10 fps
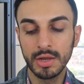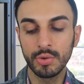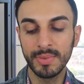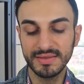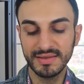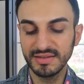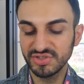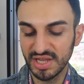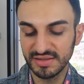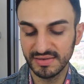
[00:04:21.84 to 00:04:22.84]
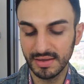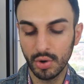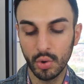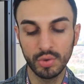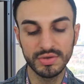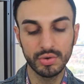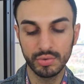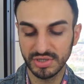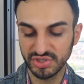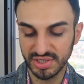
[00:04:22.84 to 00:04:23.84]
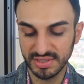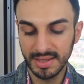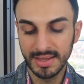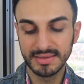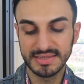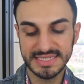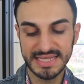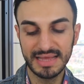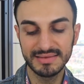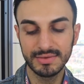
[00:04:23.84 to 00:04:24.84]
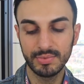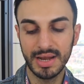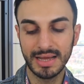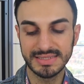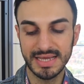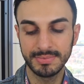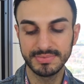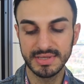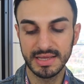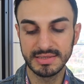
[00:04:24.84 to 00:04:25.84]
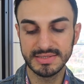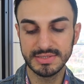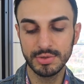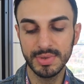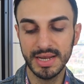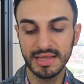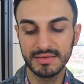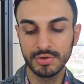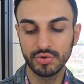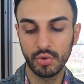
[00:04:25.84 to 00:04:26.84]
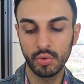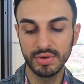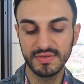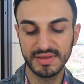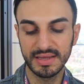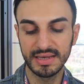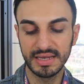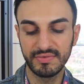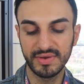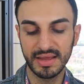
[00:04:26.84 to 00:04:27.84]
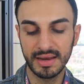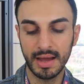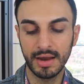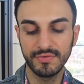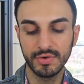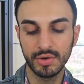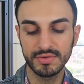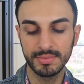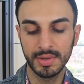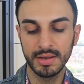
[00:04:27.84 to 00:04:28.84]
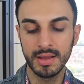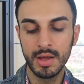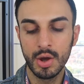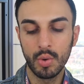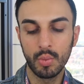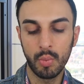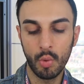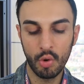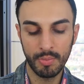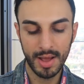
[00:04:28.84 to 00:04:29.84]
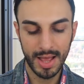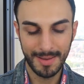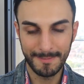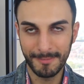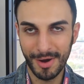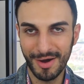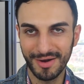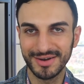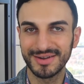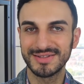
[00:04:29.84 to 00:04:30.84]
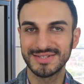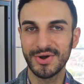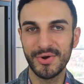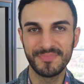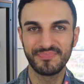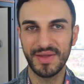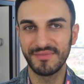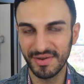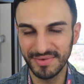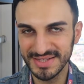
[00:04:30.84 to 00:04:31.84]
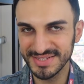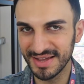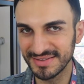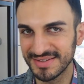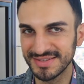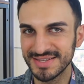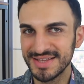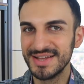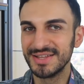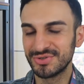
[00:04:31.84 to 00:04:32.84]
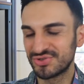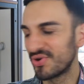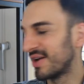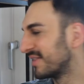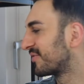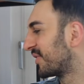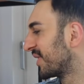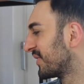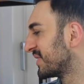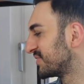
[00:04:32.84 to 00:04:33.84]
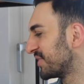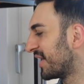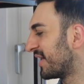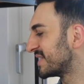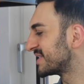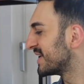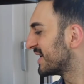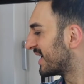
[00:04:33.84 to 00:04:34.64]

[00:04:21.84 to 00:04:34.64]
No matter the gender or the origin, the scent will adapt and stimulate to all skin, leaving an unforgettable warm mark. So I'm very excited to try this fragrance, you guys.